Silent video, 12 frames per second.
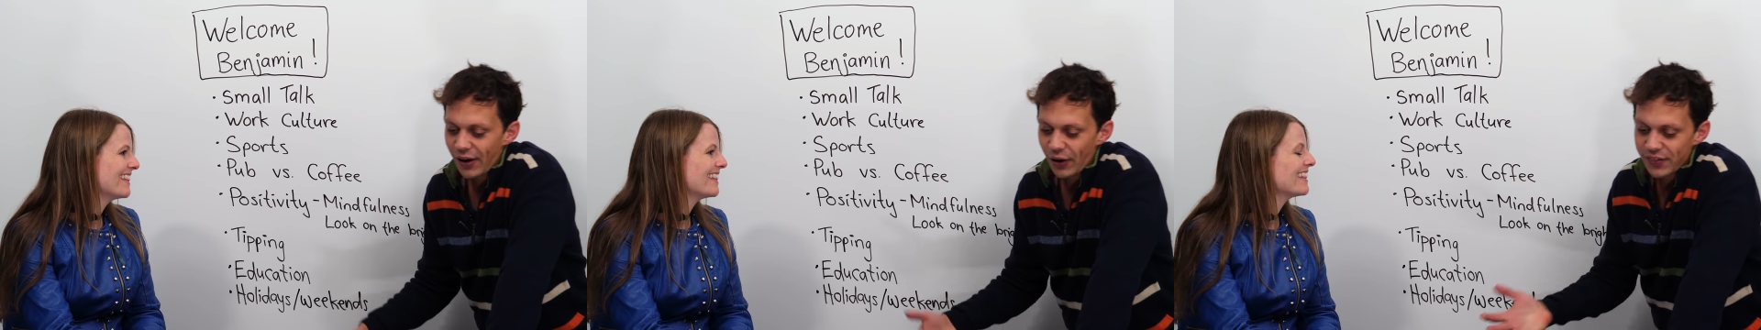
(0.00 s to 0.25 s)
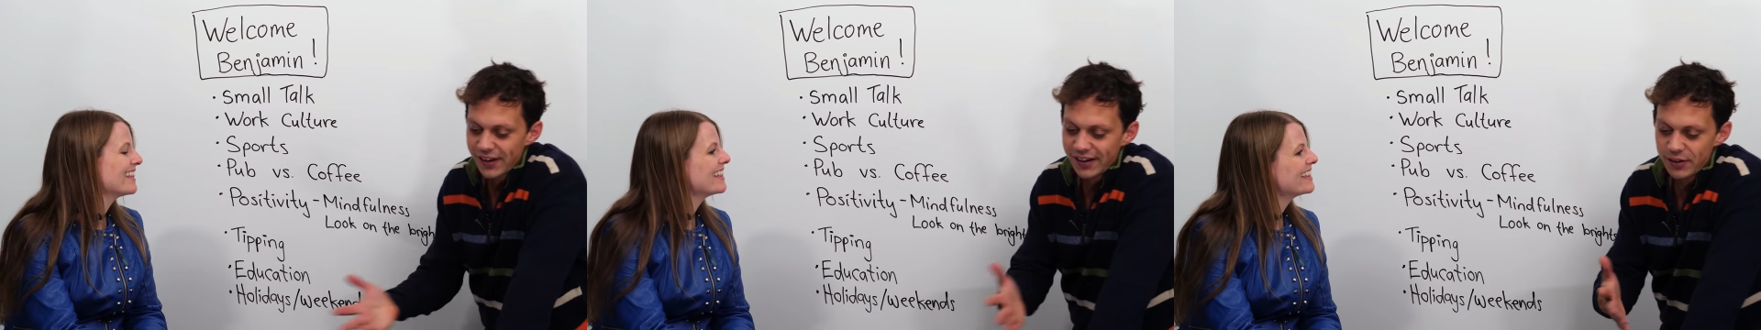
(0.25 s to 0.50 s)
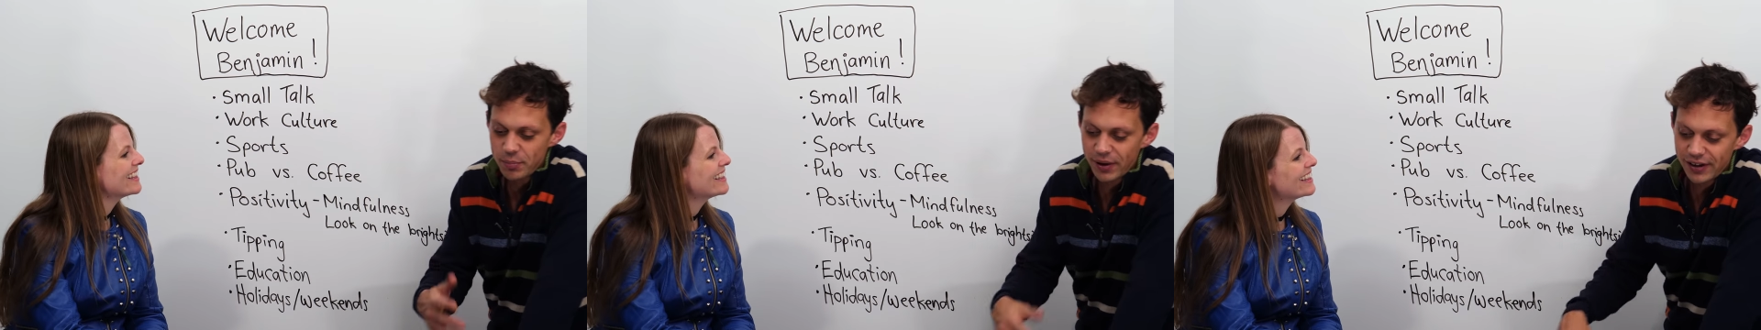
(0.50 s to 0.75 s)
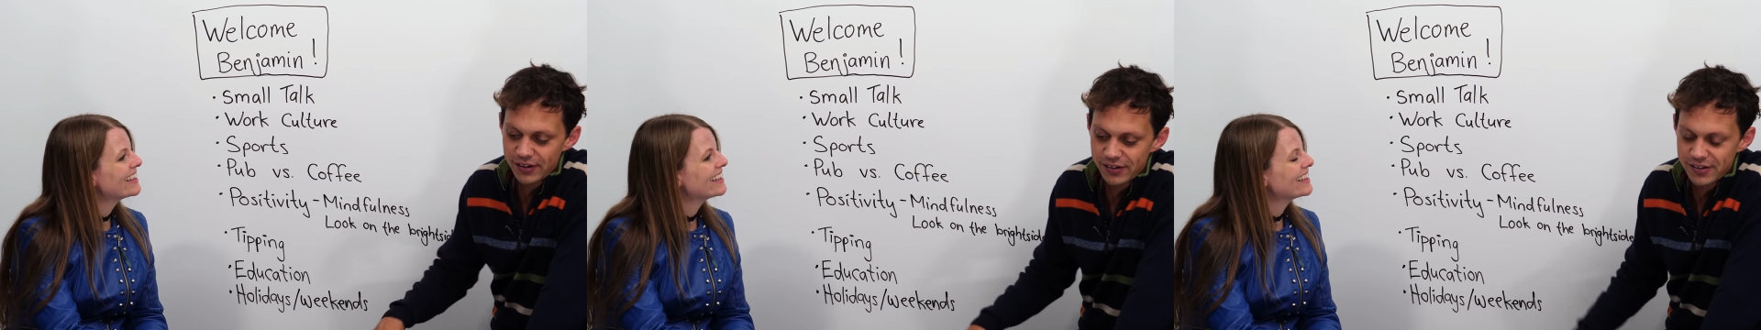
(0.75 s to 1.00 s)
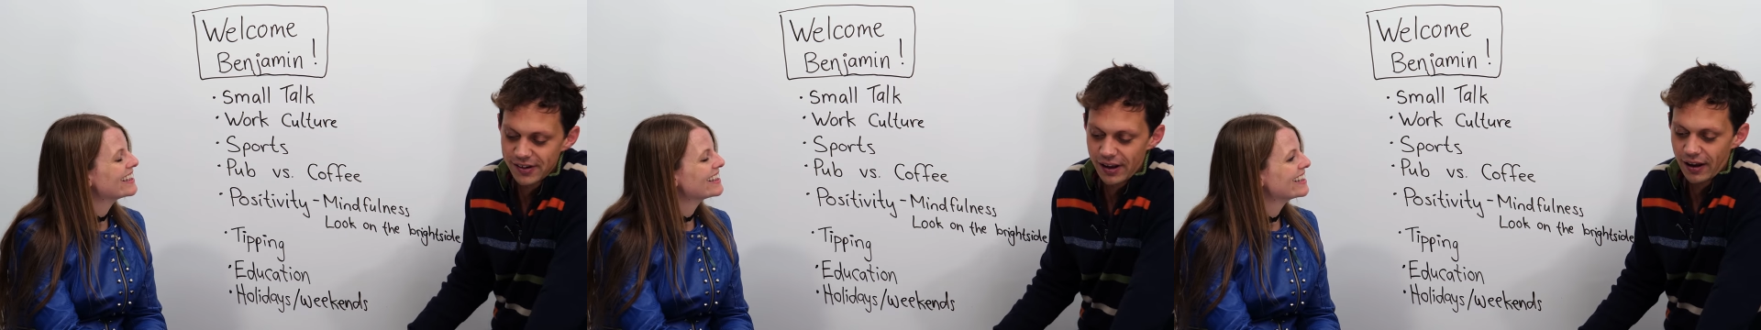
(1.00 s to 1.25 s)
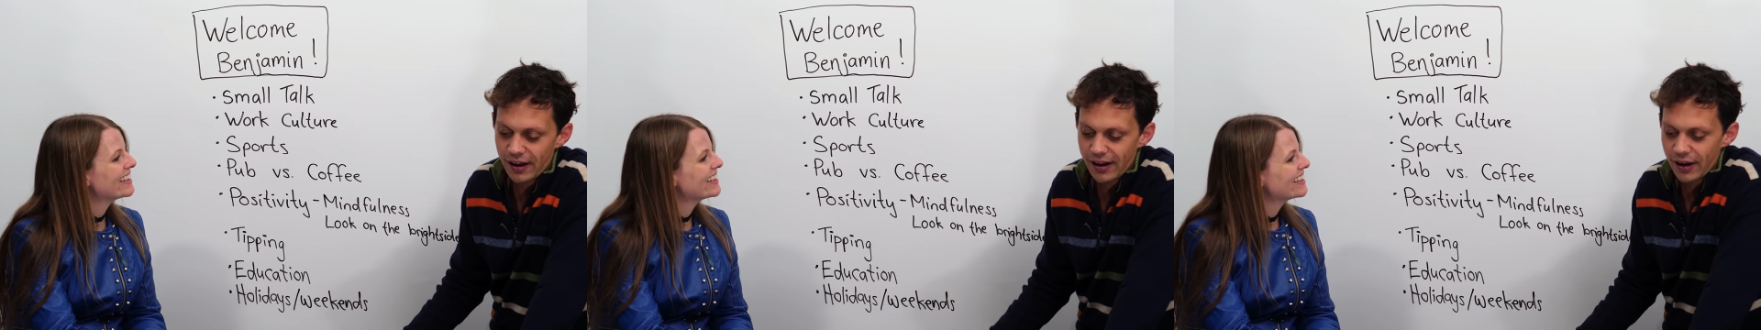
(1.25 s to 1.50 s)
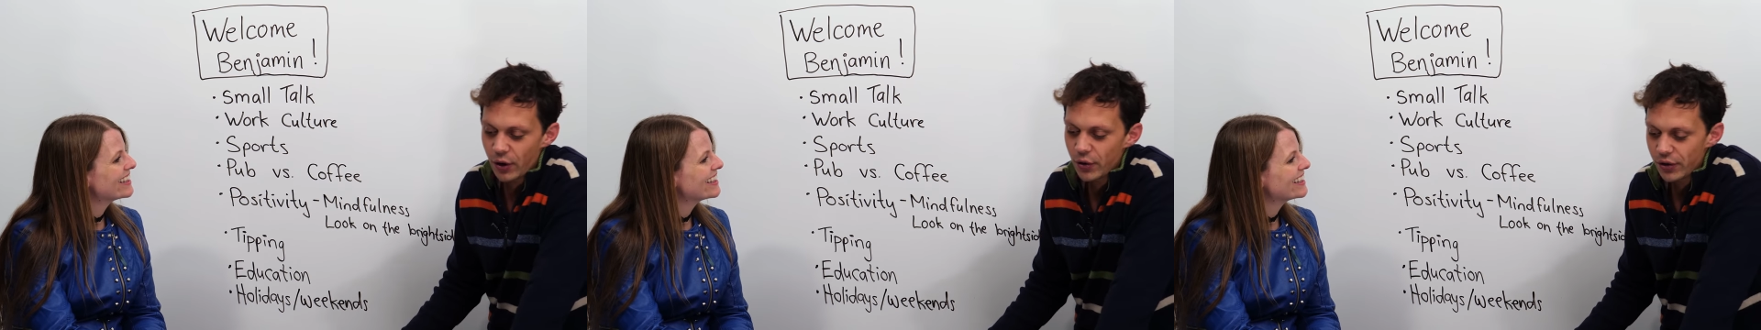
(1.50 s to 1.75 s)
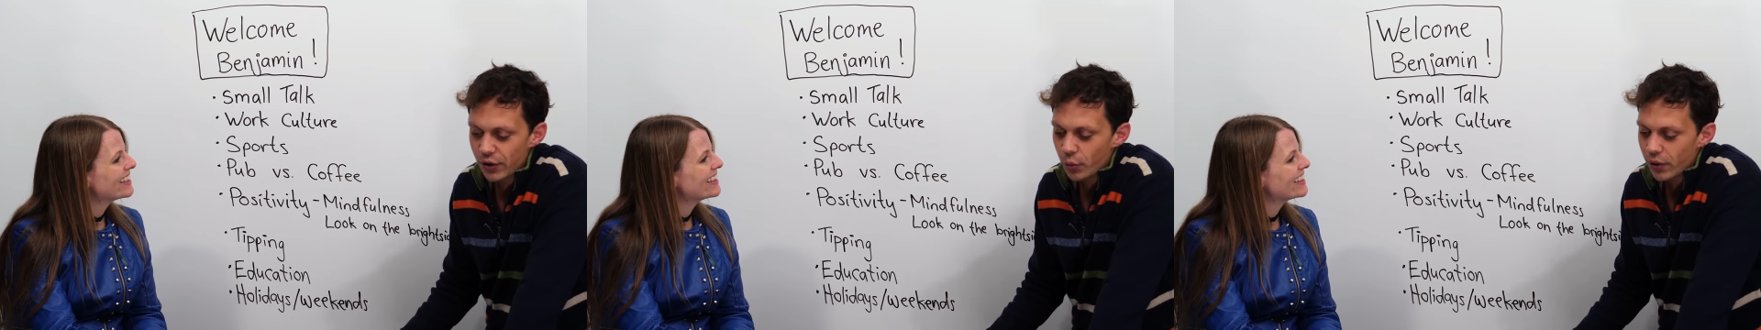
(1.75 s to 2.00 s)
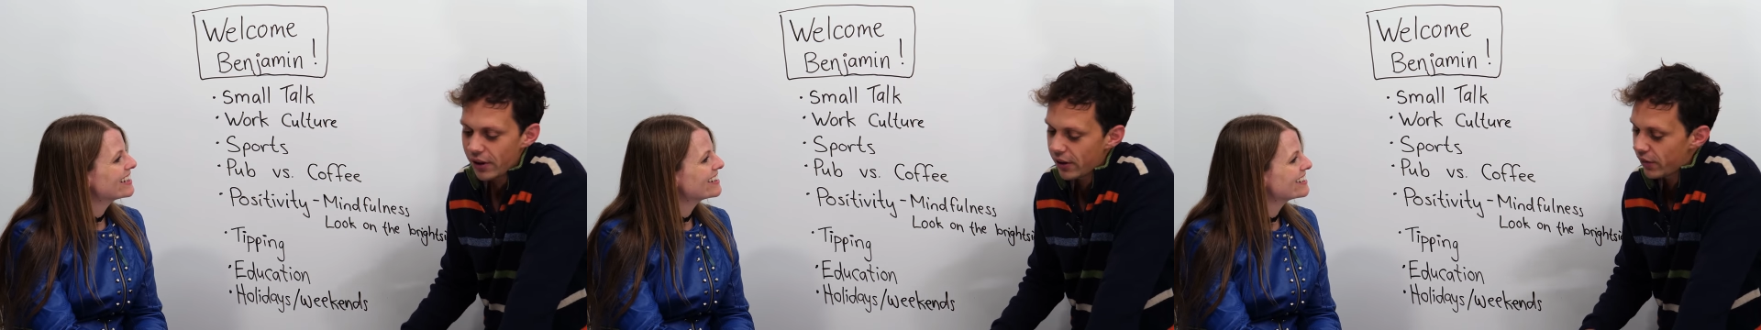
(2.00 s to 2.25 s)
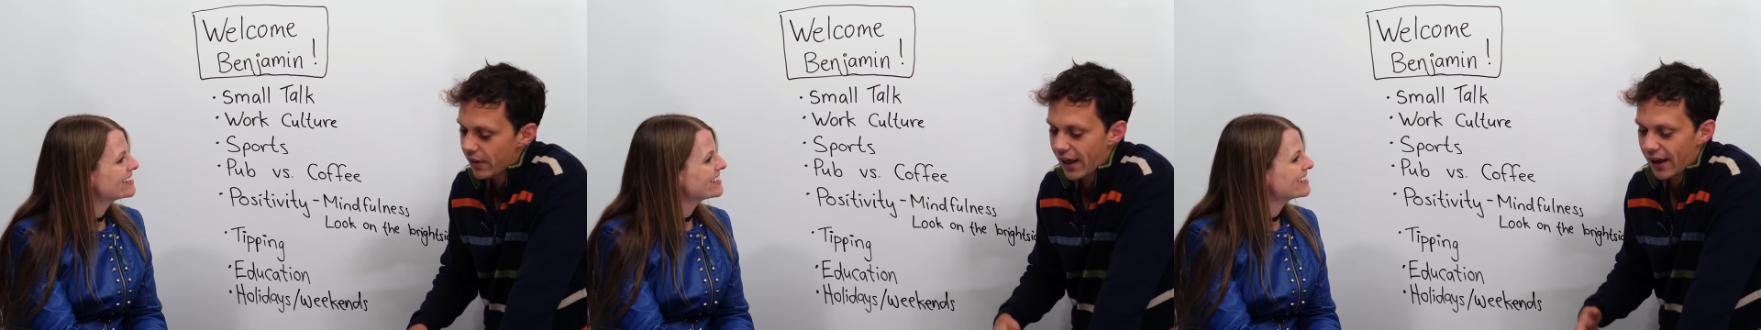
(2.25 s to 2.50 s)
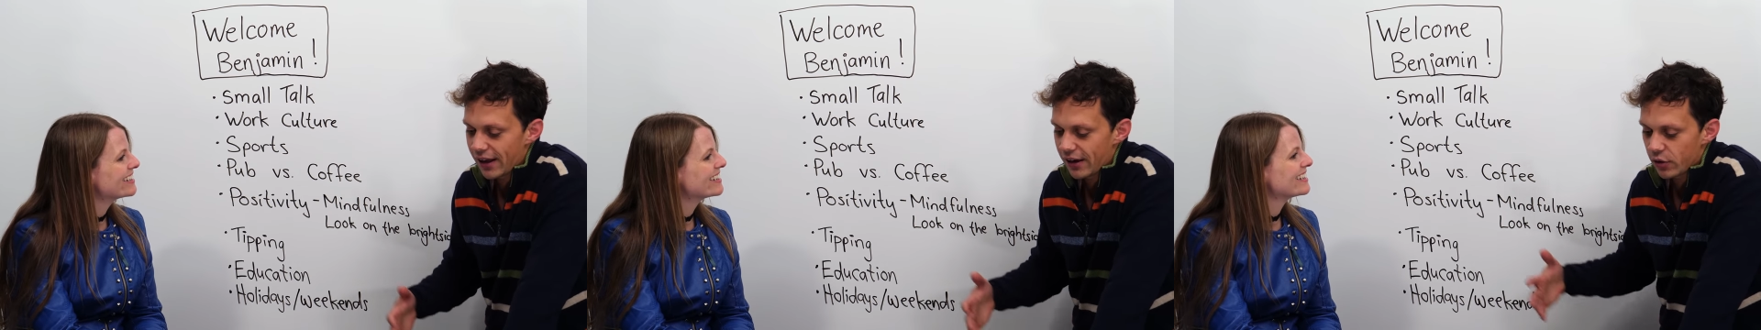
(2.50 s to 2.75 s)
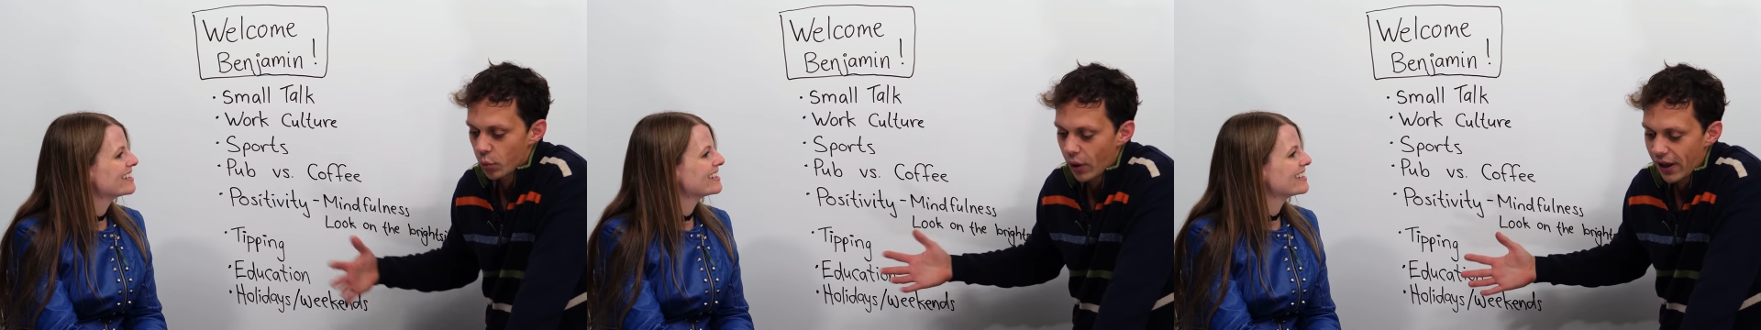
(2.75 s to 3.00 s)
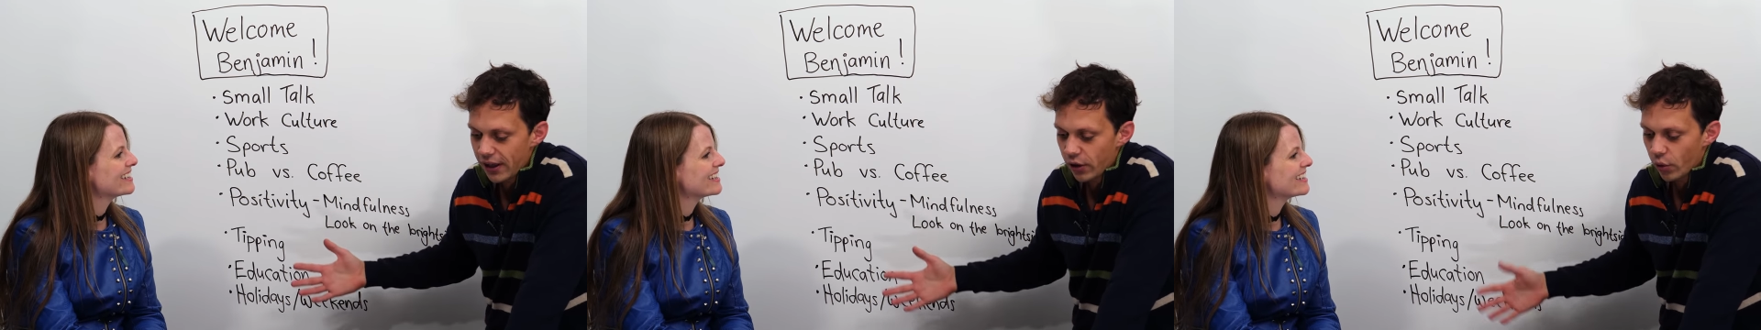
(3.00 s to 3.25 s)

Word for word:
Speaker 1: I think it depends uh, who you're with and where